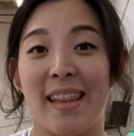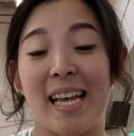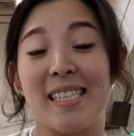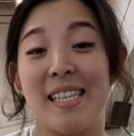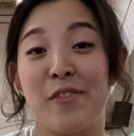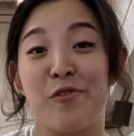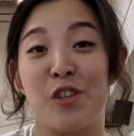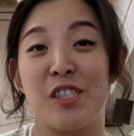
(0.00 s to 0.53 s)
That's
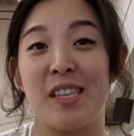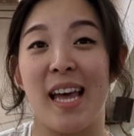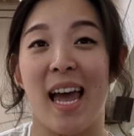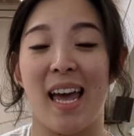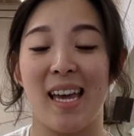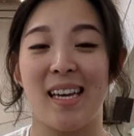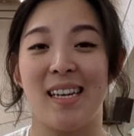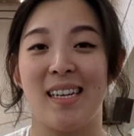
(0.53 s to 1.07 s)
it for
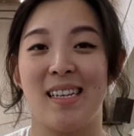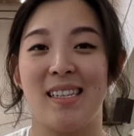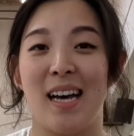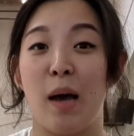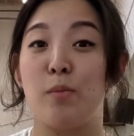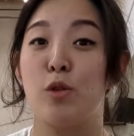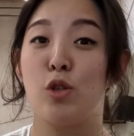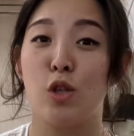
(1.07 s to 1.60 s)
today.
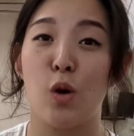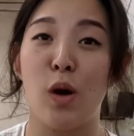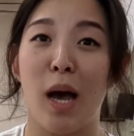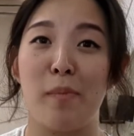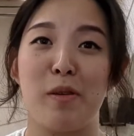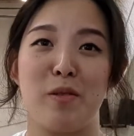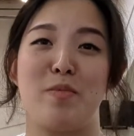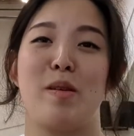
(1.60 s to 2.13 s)
I'm so
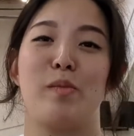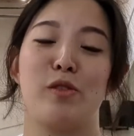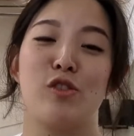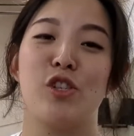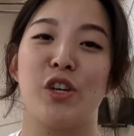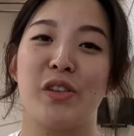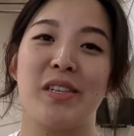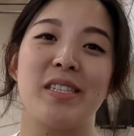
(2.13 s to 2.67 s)
happy to be able to
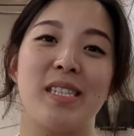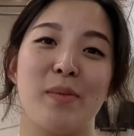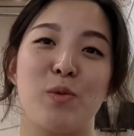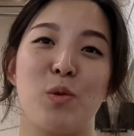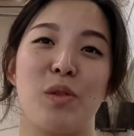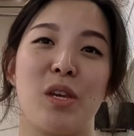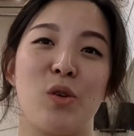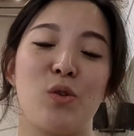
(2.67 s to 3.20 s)
share these tips
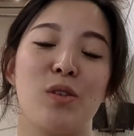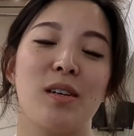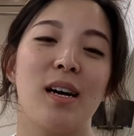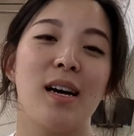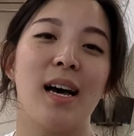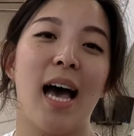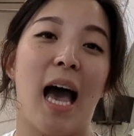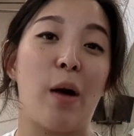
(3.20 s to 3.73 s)
with you.
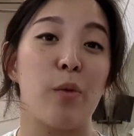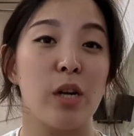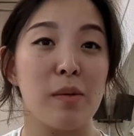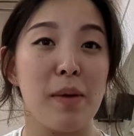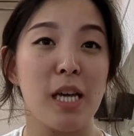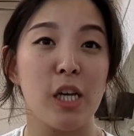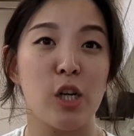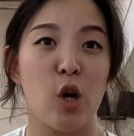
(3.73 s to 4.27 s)
I want to
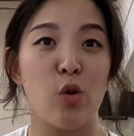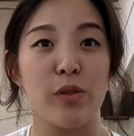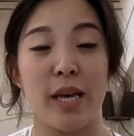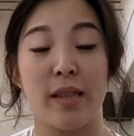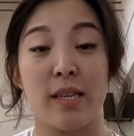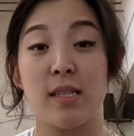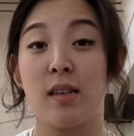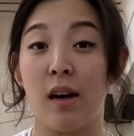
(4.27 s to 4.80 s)
make a note
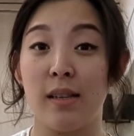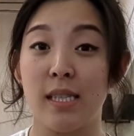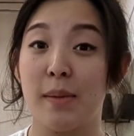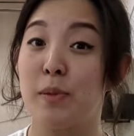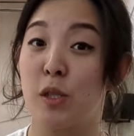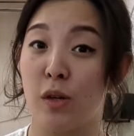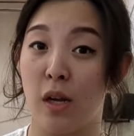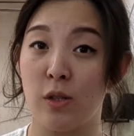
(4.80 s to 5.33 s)
that these
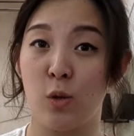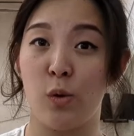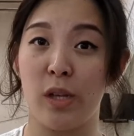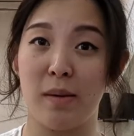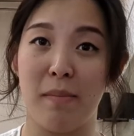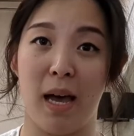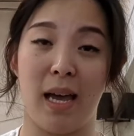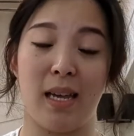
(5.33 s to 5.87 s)
concepts are not solely
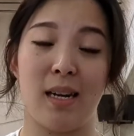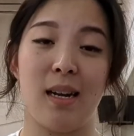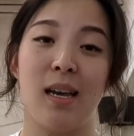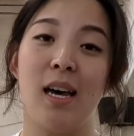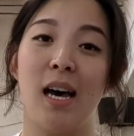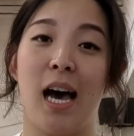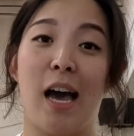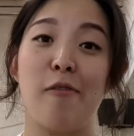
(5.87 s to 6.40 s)
mine.
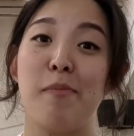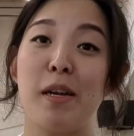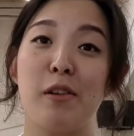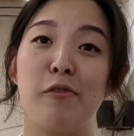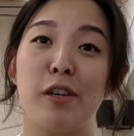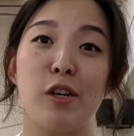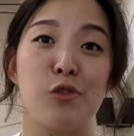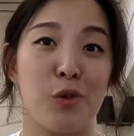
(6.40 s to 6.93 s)
I've
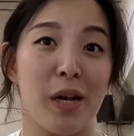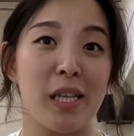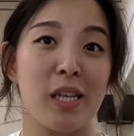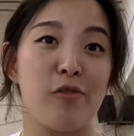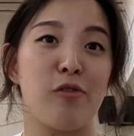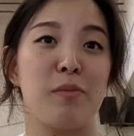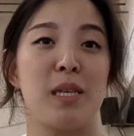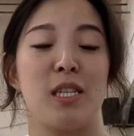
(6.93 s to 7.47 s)
benefited greatly
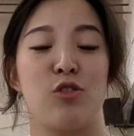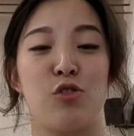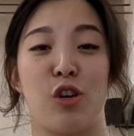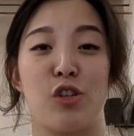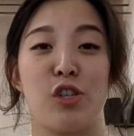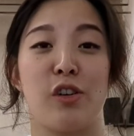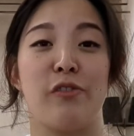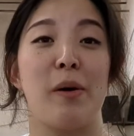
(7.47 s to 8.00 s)
from the
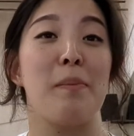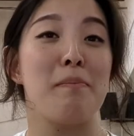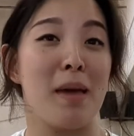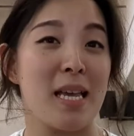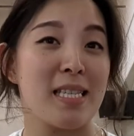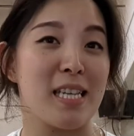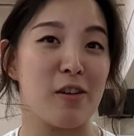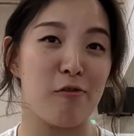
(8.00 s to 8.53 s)
instruction of
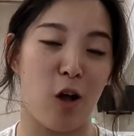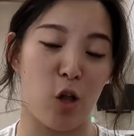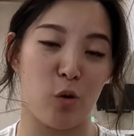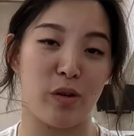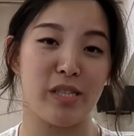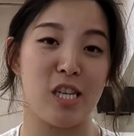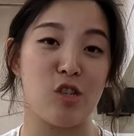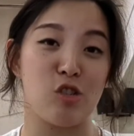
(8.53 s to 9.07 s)
amazing follower
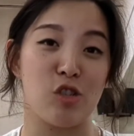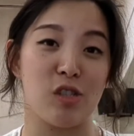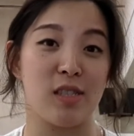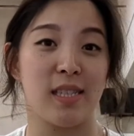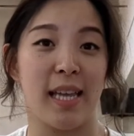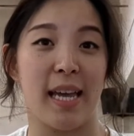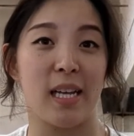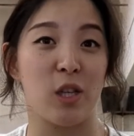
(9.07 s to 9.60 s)

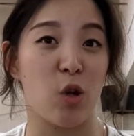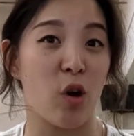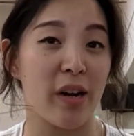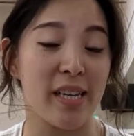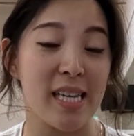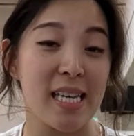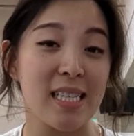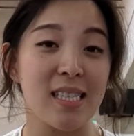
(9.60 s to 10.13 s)
teachers like Laura
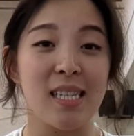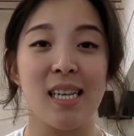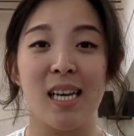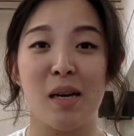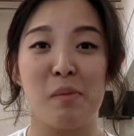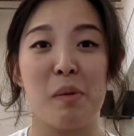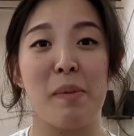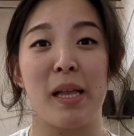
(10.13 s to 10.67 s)
Keat,
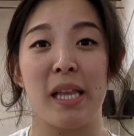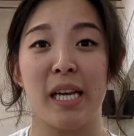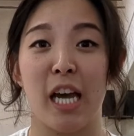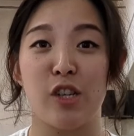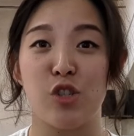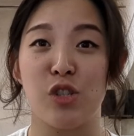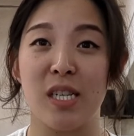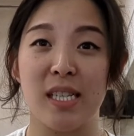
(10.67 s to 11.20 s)
Pamela
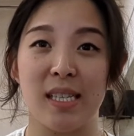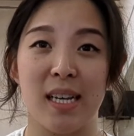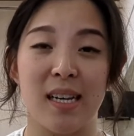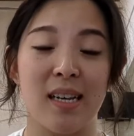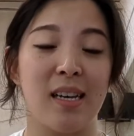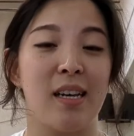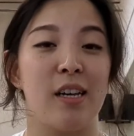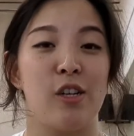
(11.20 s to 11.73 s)

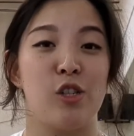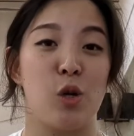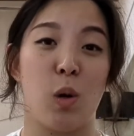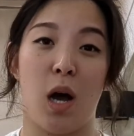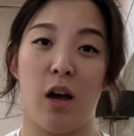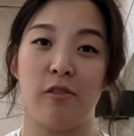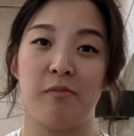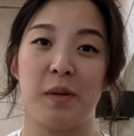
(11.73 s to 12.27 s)
Gajutita, Joe
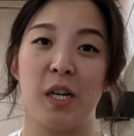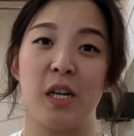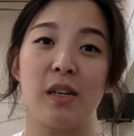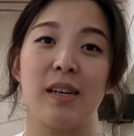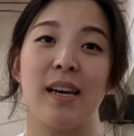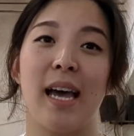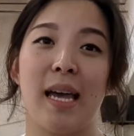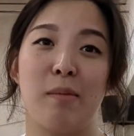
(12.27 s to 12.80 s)
Hofberg,
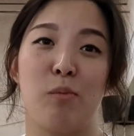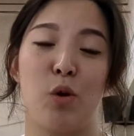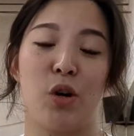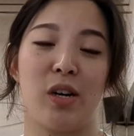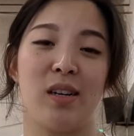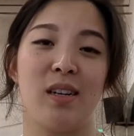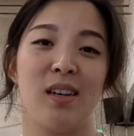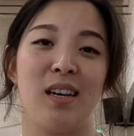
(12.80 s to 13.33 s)
and more.